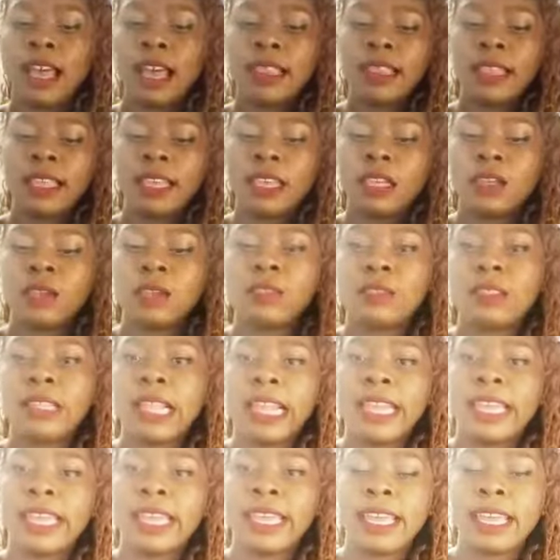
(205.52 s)
And then use
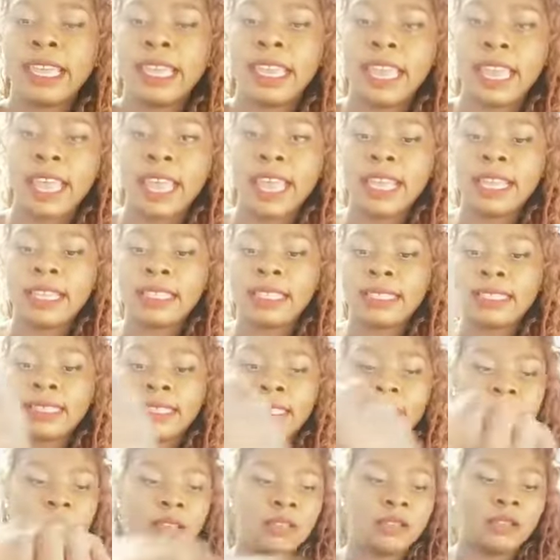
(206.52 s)
like a net
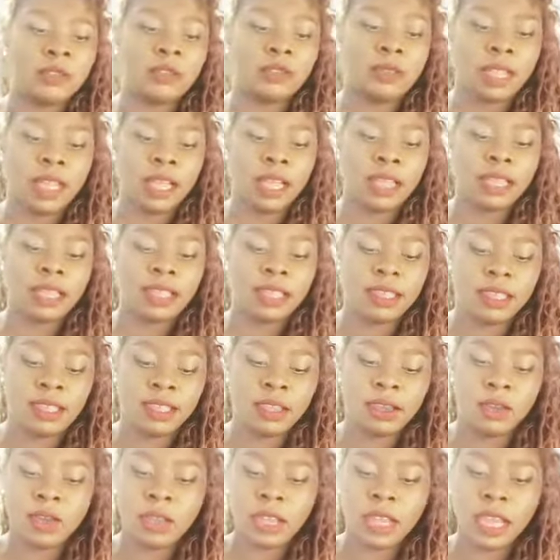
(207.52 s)
to like,
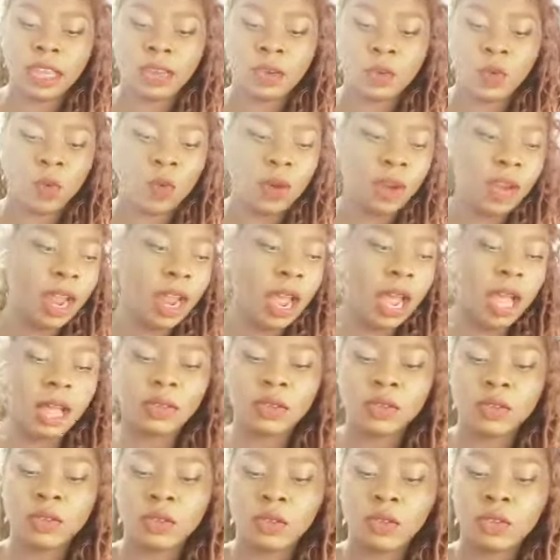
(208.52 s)
you know, get the water
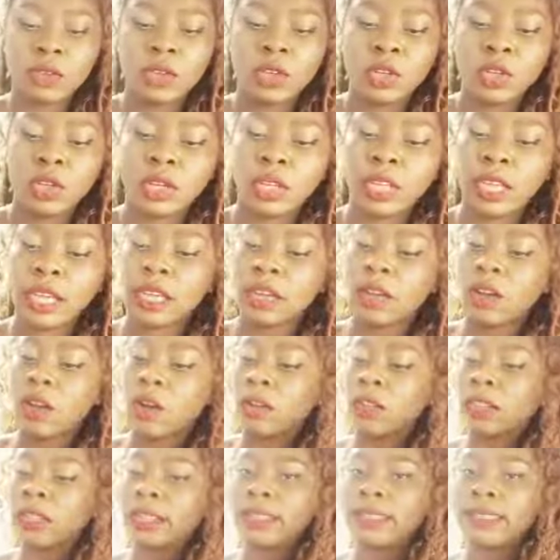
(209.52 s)
out so you don't get
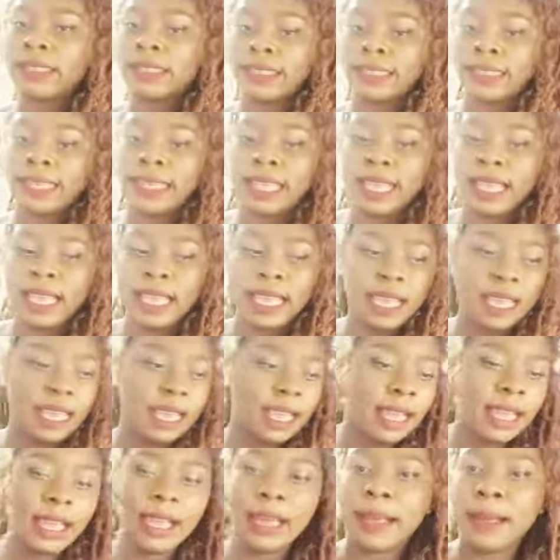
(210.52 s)
all this
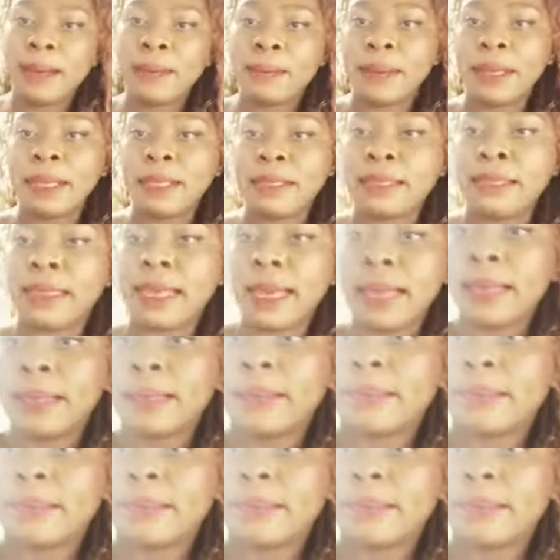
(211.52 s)
inside.